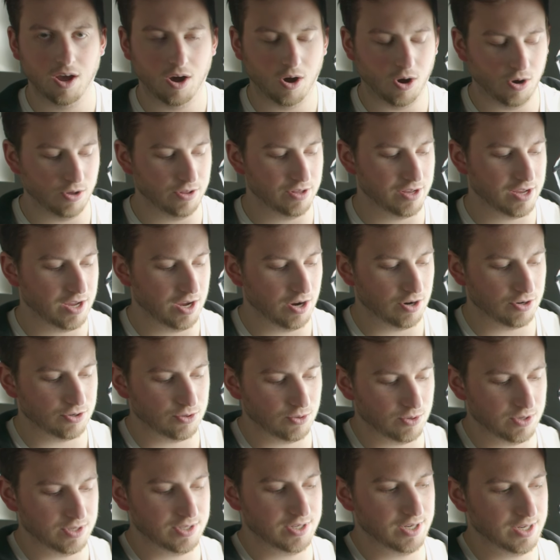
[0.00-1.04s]
all the
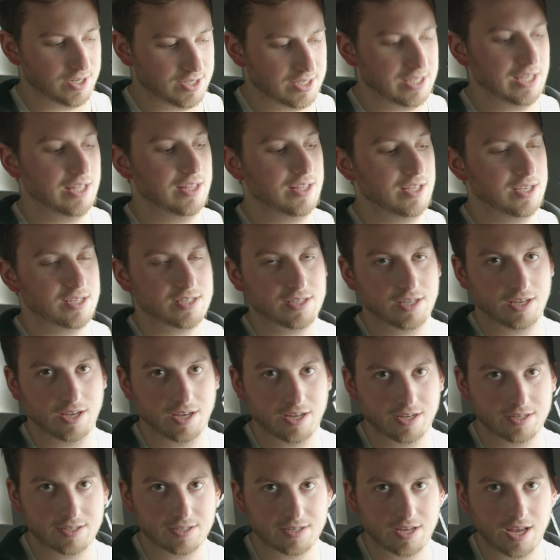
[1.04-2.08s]
characteristics that this
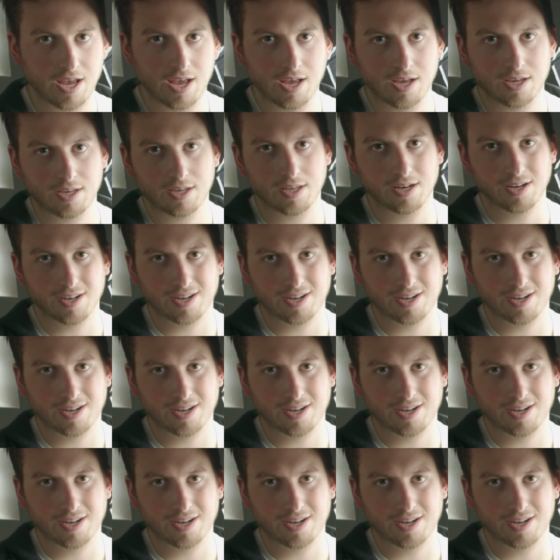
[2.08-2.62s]
lens can